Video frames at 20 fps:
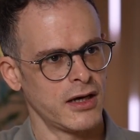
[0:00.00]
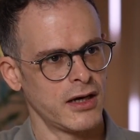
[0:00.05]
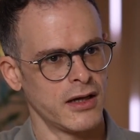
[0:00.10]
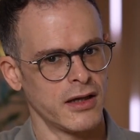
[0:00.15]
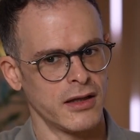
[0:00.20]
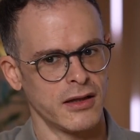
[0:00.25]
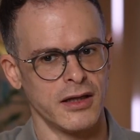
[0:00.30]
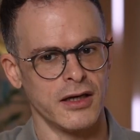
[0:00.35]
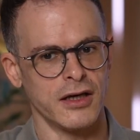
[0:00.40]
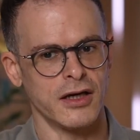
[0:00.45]

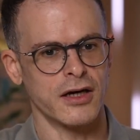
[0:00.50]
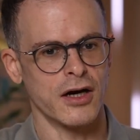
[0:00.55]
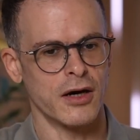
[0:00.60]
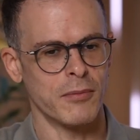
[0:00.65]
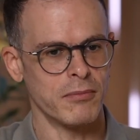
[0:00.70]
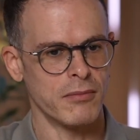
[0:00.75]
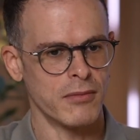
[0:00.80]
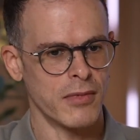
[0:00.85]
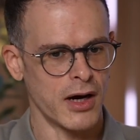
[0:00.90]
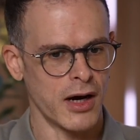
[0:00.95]
They
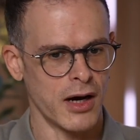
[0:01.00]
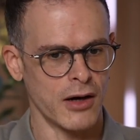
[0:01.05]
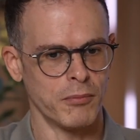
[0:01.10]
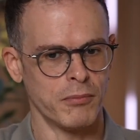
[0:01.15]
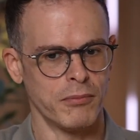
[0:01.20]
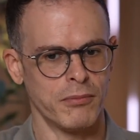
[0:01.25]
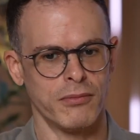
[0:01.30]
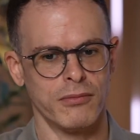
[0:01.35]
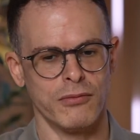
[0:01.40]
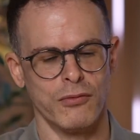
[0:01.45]
come up
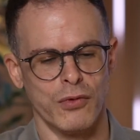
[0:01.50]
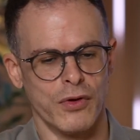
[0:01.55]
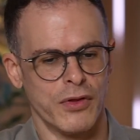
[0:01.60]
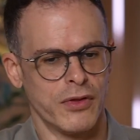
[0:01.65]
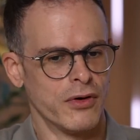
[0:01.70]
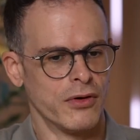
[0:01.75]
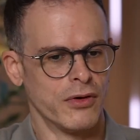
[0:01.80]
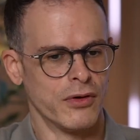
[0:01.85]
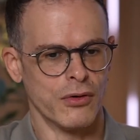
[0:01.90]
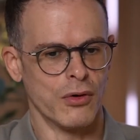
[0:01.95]
with
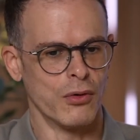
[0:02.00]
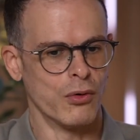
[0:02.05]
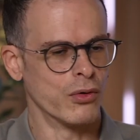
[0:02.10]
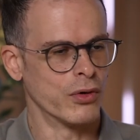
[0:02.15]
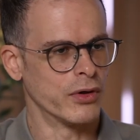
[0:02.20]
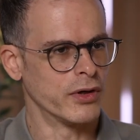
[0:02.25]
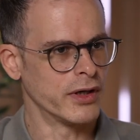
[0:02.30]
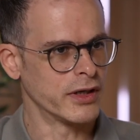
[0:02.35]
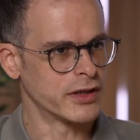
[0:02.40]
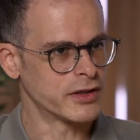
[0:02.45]
their
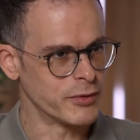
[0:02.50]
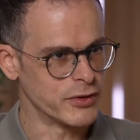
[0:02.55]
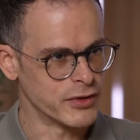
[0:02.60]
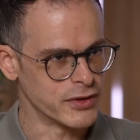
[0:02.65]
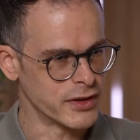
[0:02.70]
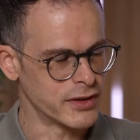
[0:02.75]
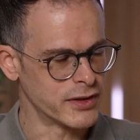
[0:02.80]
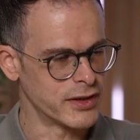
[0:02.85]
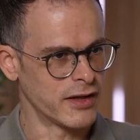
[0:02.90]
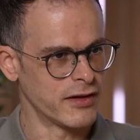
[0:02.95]
own
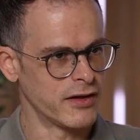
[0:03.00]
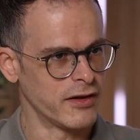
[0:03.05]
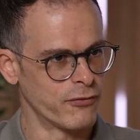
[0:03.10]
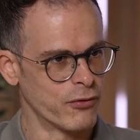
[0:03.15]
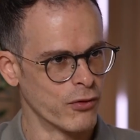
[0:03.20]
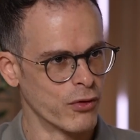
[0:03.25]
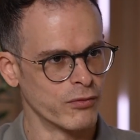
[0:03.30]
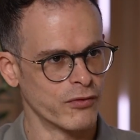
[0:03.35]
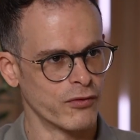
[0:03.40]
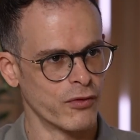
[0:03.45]
experiences that they
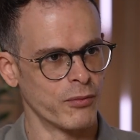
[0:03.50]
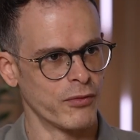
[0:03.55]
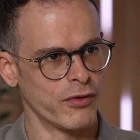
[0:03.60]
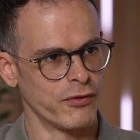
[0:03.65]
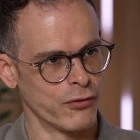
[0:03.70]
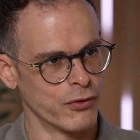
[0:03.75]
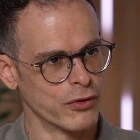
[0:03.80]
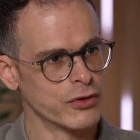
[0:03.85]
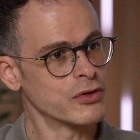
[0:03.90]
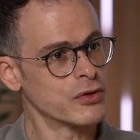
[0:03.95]
formed from
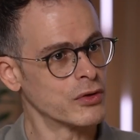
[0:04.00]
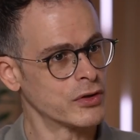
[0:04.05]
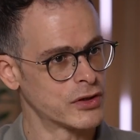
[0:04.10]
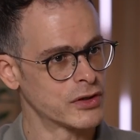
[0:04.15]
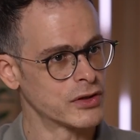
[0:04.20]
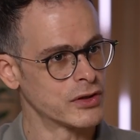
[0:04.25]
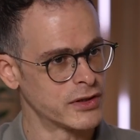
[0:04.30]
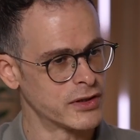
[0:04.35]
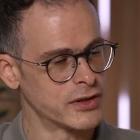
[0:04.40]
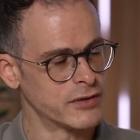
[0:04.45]
before, so
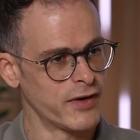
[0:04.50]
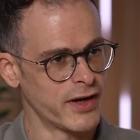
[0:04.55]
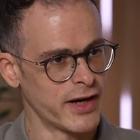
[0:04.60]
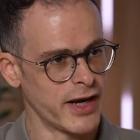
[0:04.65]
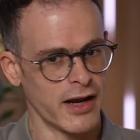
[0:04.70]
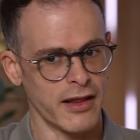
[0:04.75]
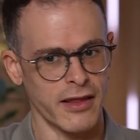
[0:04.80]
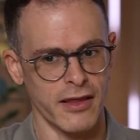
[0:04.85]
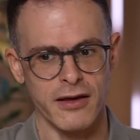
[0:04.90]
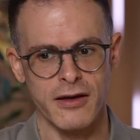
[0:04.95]
it's very
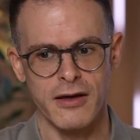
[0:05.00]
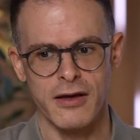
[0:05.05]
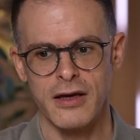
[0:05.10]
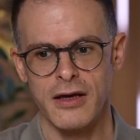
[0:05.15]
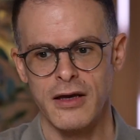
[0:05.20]
healthy.